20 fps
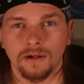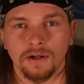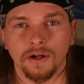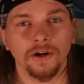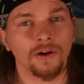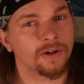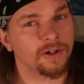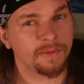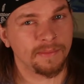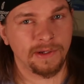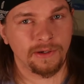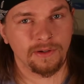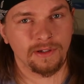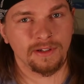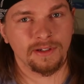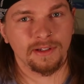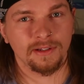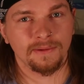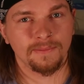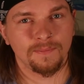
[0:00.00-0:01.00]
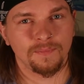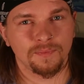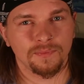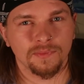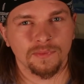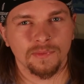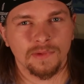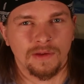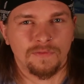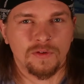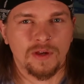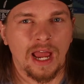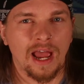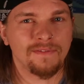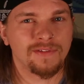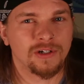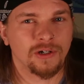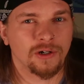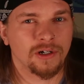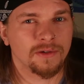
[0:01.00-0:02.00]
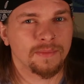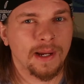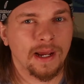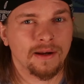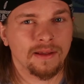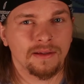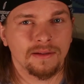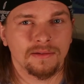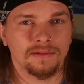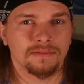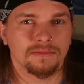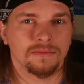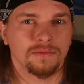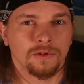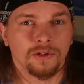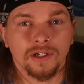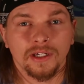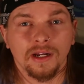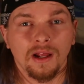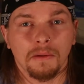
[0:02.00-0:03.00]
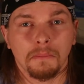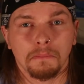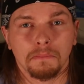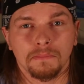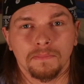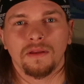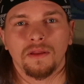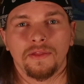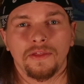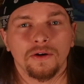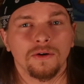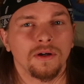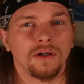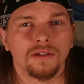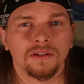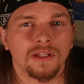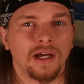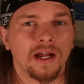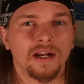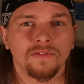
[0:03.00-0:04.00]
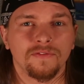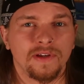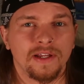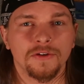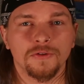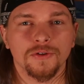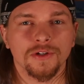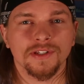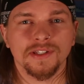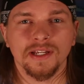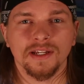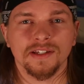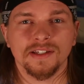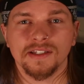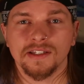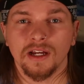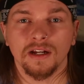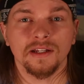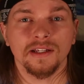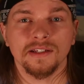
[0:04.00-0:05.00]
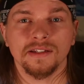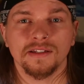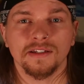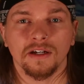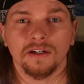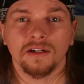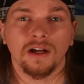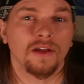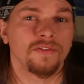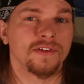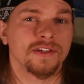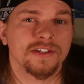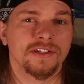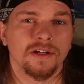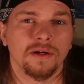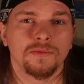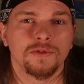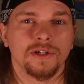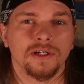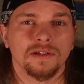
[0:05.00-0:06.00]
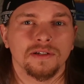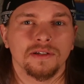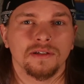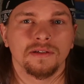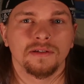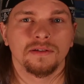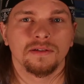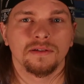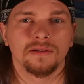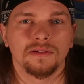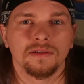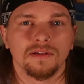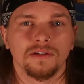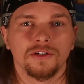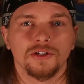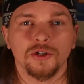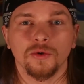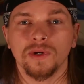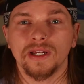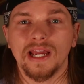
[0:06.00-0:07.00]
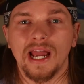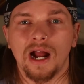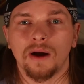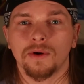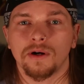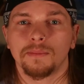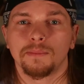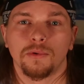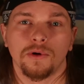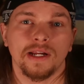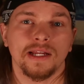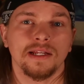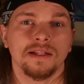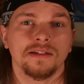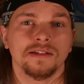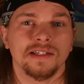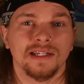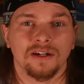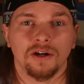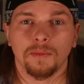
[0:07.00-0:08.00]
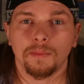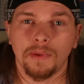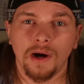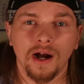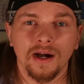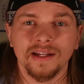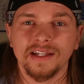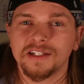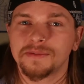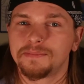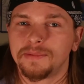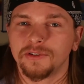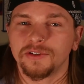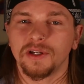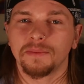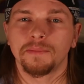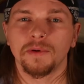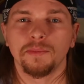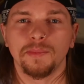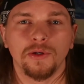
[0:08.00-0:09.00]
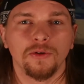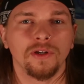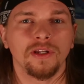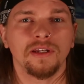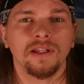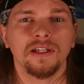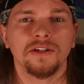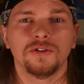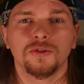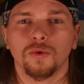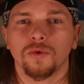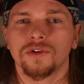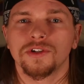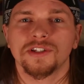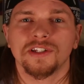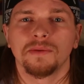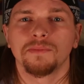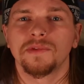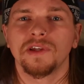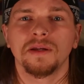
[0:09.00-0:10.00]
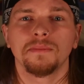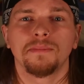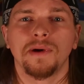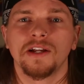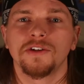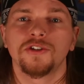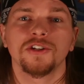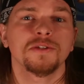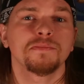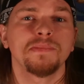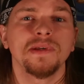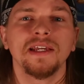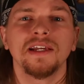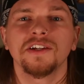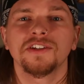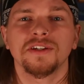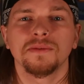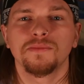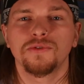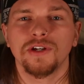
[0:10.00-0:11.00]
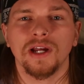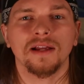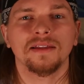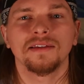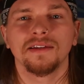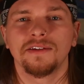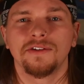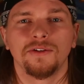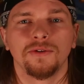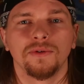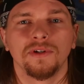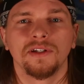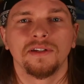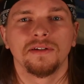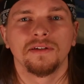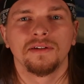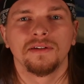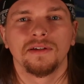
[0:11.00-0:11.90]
Herd immunity. If you haven't heard about it, look it up. There are a lot of interesting studies done on this subject, showing how our brains and our bodies build up immunity towards something by just being subjected to it.